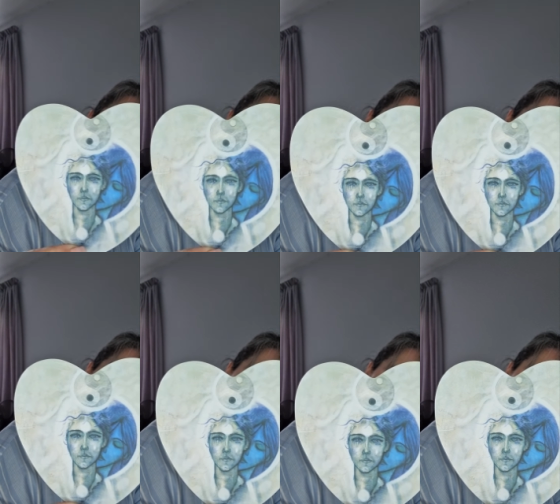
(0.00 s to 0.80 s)
Love is
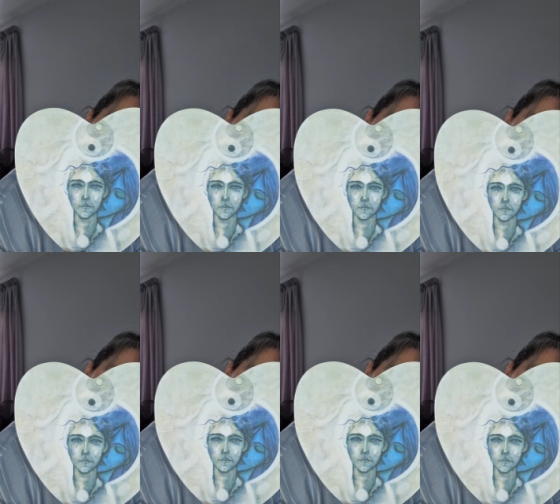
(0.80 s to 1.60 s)
not
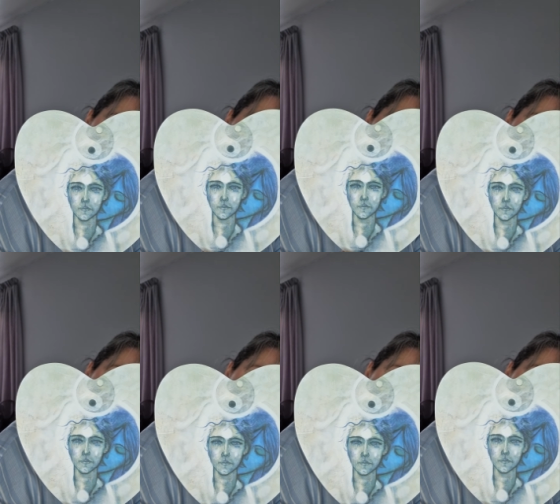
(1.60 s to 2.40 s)
always about
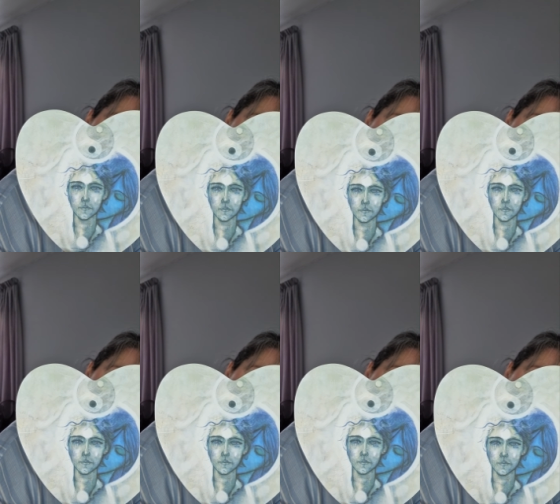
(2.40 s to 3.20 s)
agreeing just for the
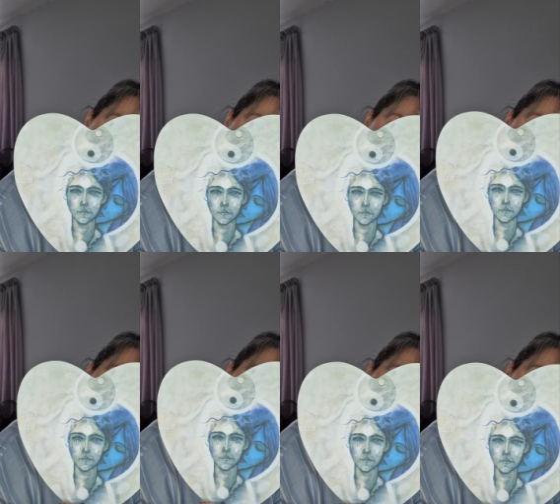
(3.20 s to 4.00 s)
sake of it.
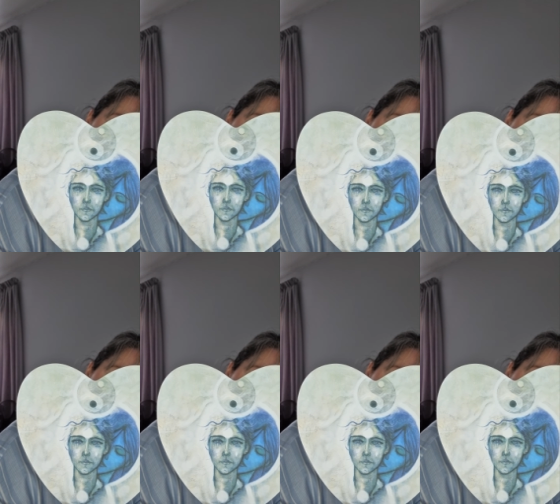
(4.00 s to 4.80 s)
A great
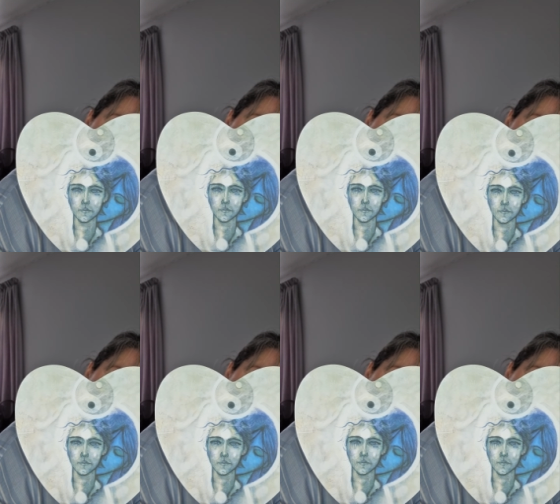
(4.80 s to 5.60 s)
relationship is one
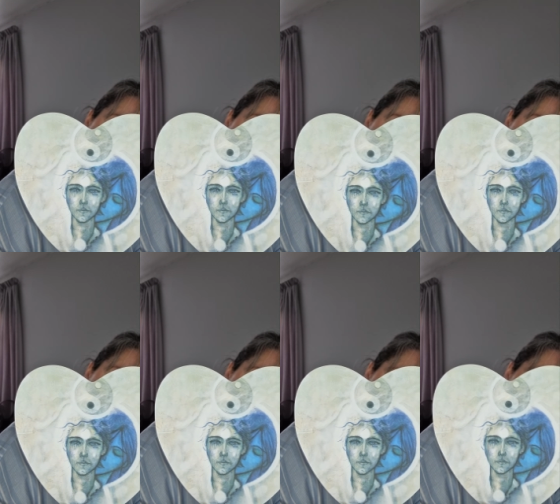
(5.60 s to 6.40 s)
that both
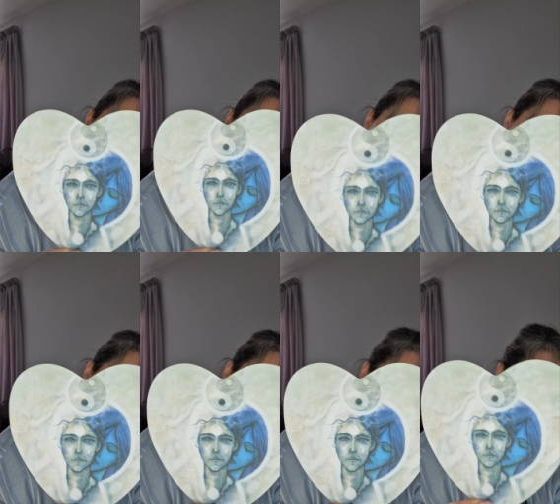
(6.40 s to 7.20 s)
supports and
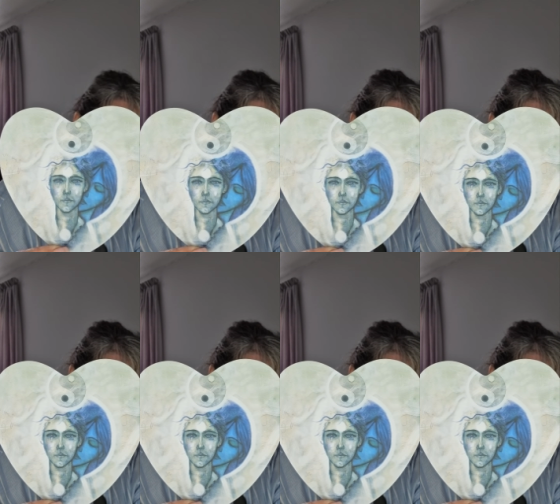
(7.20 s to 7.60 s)
challenges.